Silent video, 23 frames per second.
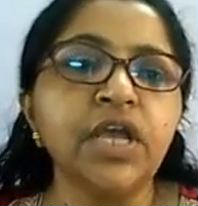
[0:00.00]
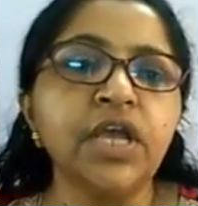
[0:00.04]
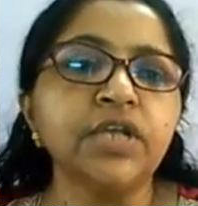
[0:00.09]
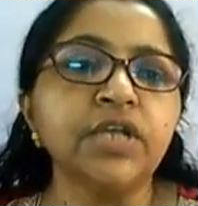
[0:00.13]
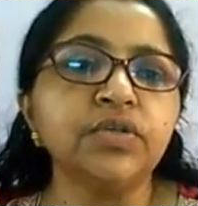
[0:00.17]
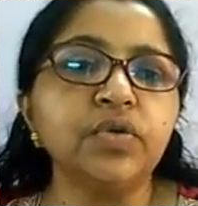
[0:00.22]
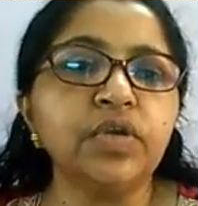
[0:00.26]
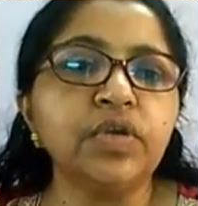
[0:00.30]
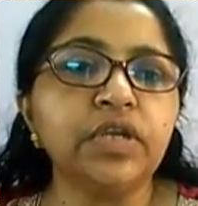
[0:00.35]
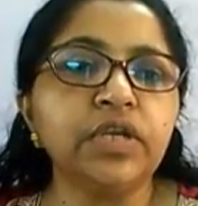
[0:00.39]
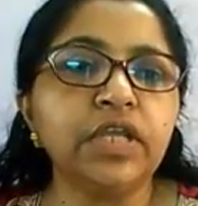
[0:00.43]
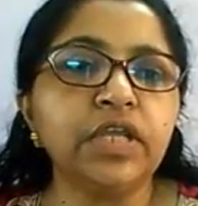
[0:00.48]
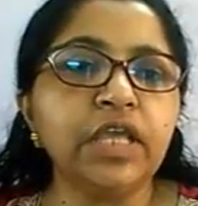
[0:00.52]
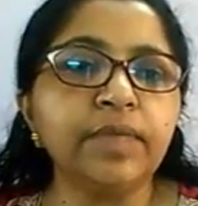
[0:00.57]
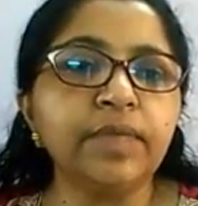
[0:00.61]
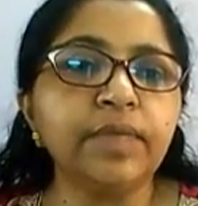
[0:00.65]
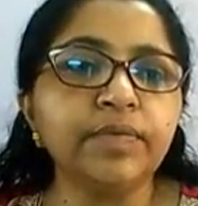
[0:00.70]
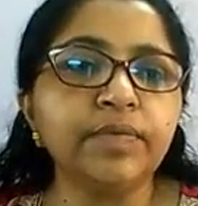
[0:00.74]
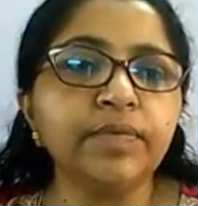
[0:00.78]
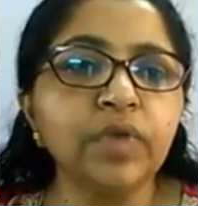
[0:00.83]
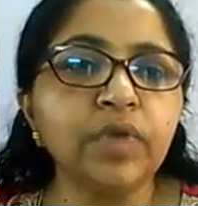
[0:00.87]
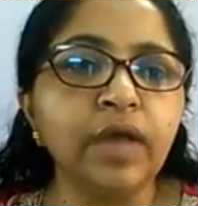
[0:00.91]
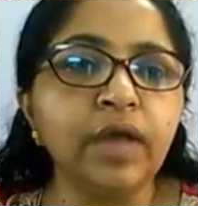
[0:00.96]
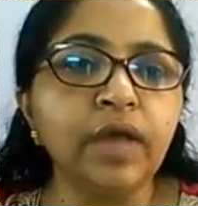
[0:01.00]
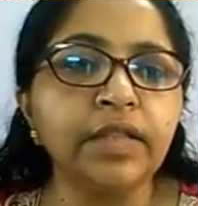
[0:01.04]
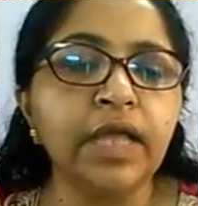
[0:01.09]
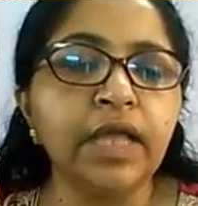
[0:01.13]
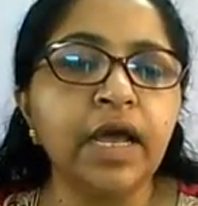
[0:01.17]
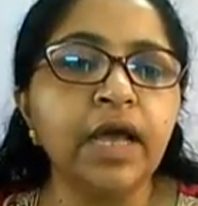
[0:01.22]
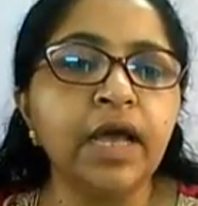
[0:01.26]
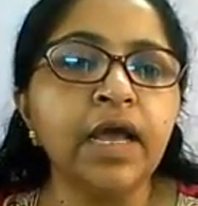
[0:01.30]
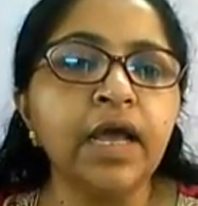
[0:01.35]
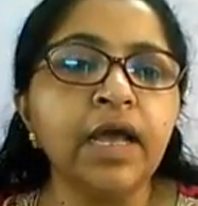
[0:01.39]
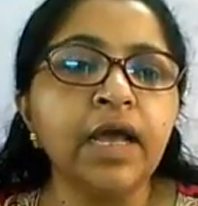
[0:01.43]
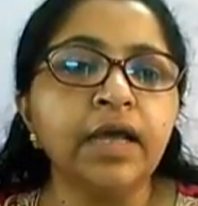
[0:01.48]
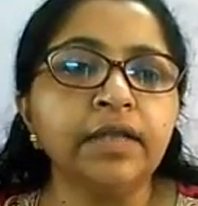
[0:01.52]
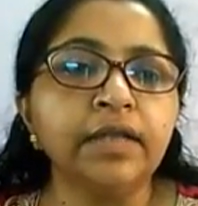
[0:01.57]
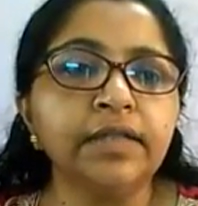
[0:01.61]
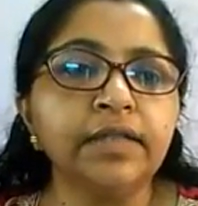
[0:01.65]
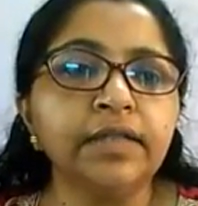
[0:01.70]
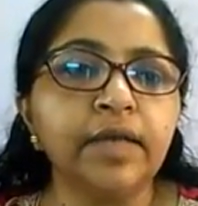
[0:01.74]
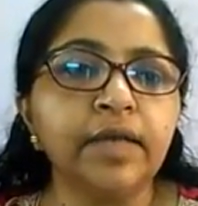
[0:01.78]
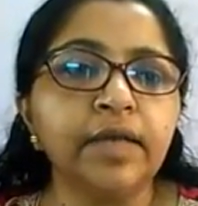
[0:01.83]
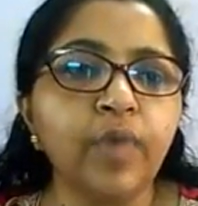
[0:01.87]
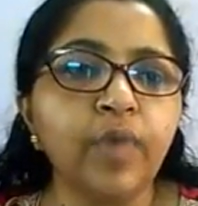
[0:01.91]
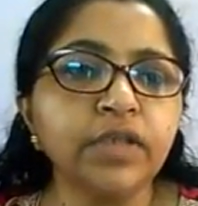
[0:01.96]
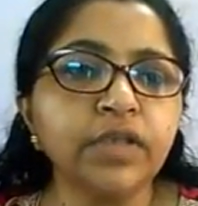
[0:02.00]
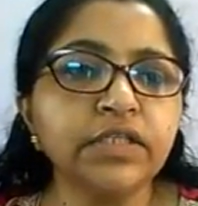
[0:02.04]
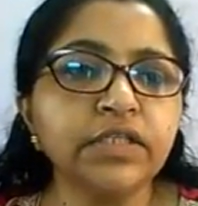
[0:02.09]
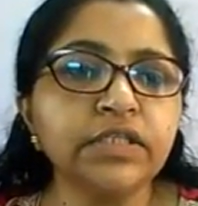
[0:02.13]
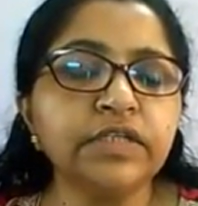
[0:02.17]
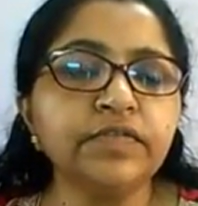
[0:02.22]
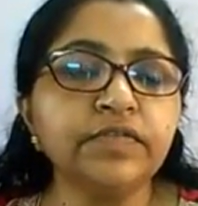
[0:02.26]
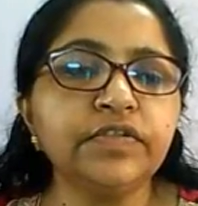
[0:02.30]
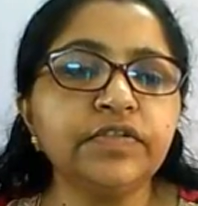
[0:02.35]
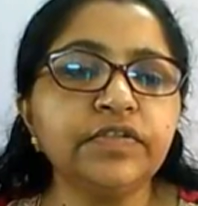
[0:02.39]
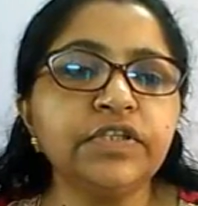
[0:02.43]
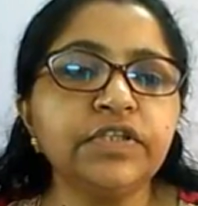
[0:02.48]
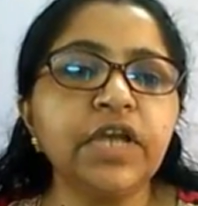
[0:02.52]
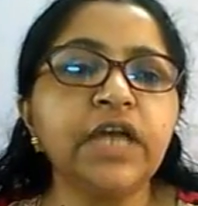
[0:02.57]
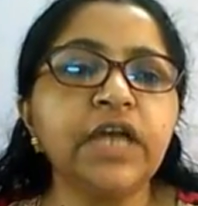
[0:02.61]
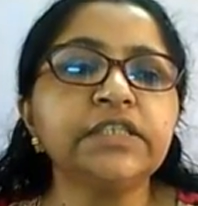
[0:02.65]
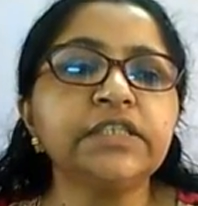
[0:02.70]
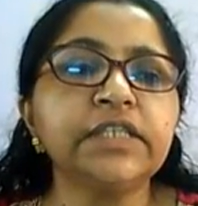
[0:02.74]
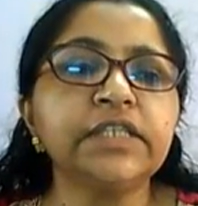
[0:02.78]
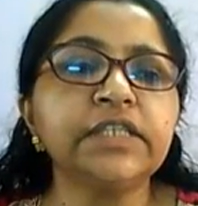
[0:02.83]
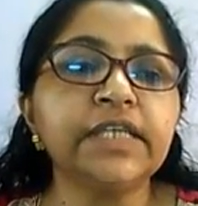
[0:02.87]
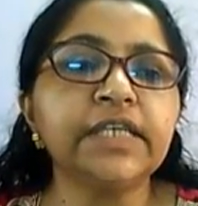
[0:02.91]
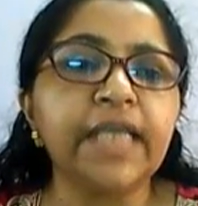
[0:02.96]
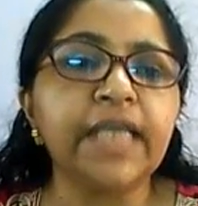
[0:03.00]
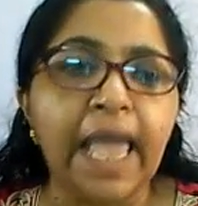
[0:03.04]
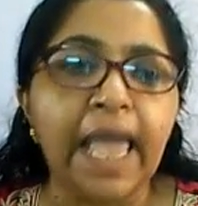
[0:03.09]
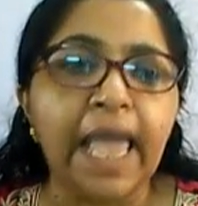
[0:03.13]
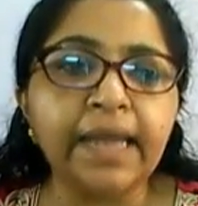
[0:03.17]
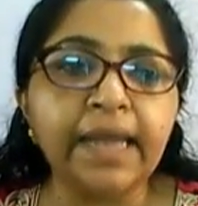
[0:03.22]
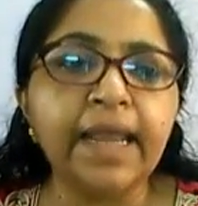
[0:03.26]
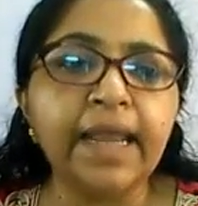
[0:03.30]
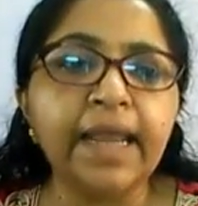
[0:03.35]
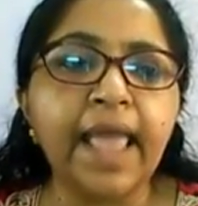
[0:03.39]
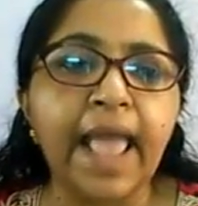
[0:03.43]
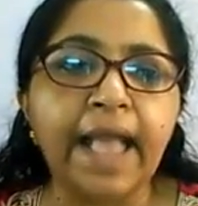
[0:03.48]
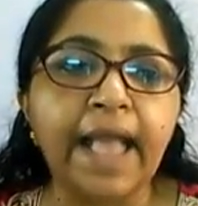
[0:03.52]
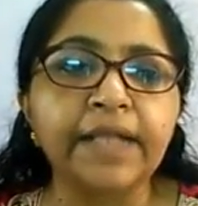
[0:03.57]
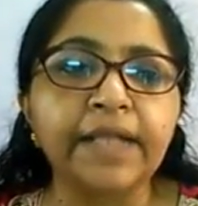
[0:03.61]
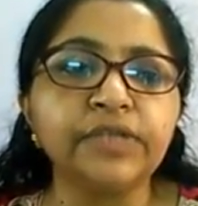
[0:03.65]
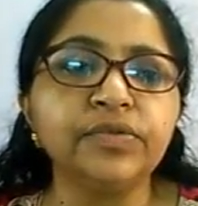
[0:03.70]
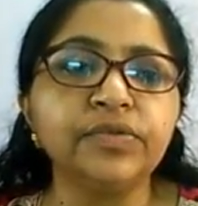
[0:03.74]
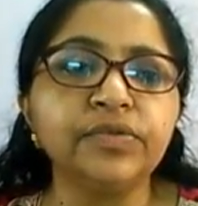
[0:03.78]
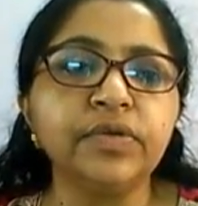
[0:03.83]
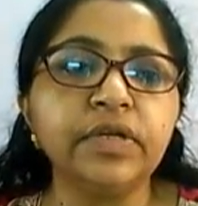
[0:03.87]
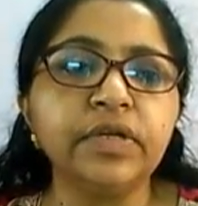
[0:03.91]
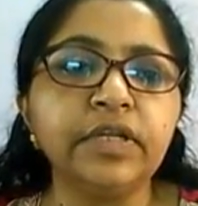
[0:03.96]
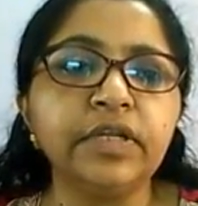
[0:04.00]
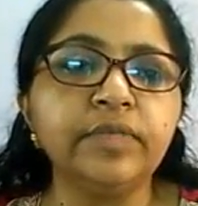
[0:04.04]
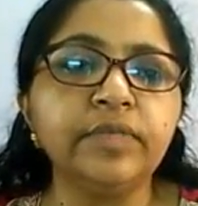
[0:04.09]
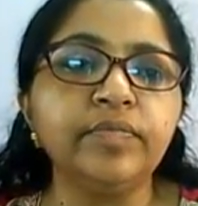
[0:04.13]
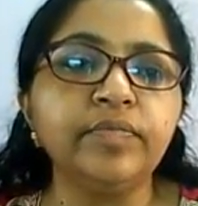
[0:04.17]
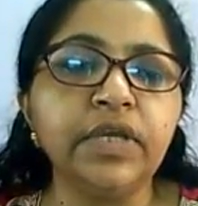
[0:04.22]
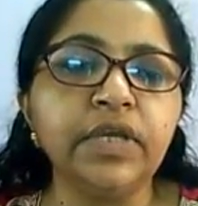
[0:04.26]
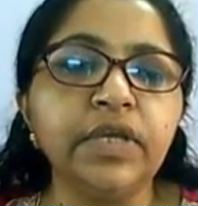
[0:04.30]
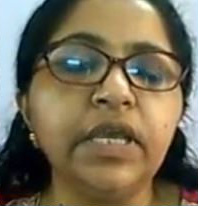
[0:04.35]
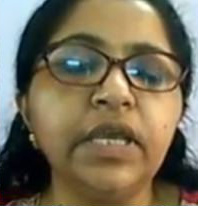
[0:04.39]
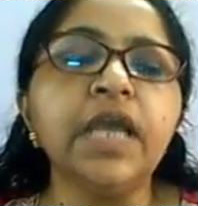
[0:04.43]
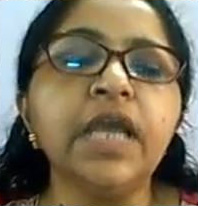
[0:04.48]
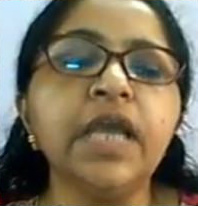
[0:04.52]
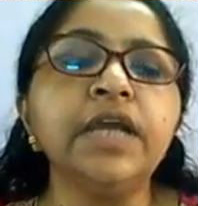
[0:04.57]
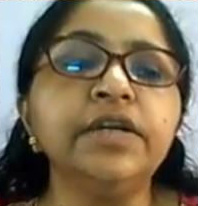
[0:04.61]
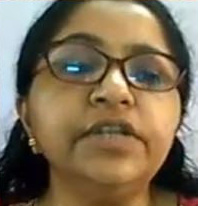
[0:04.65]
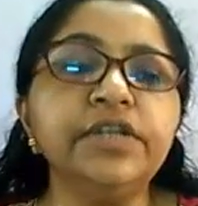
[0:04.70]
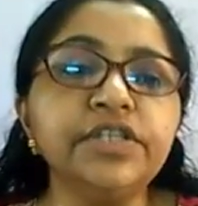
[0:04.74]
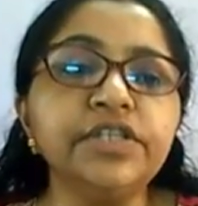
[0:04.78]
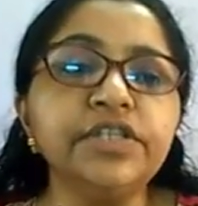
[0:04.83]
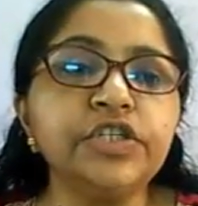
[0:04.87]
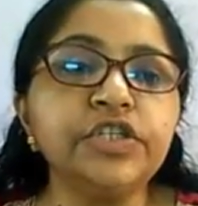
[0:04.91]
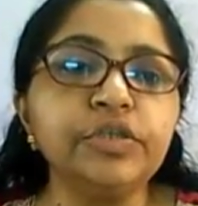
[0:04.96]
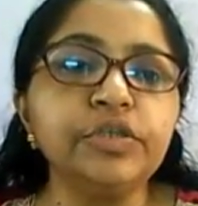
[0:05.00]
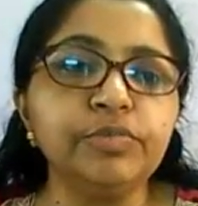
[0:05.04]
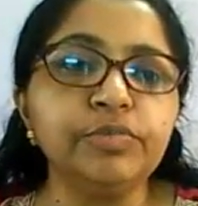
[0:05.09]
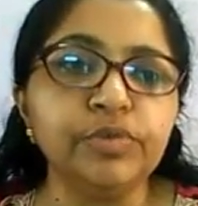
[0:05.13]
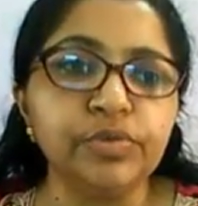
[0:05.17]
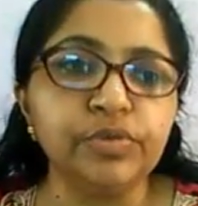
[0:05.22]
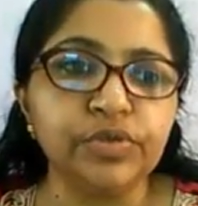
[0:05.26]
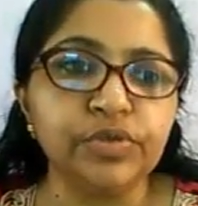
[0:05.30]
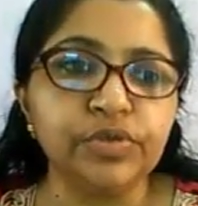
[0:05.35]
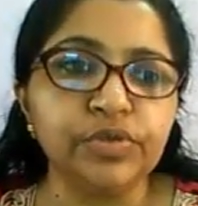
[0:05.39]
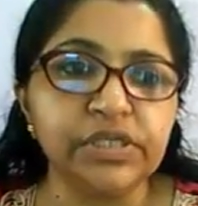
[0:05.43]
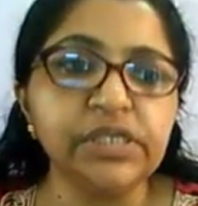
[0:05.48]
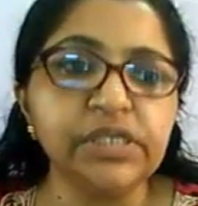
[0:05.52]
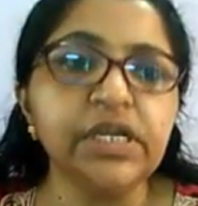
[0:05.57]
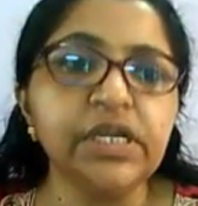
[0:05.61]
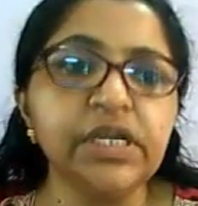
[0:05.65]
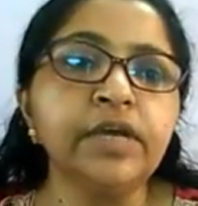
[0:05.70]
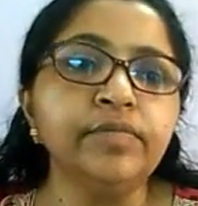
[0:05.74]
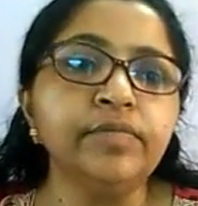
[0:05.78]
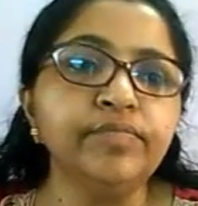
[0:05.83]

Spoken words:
So it keeps the positive charge can actually be distributed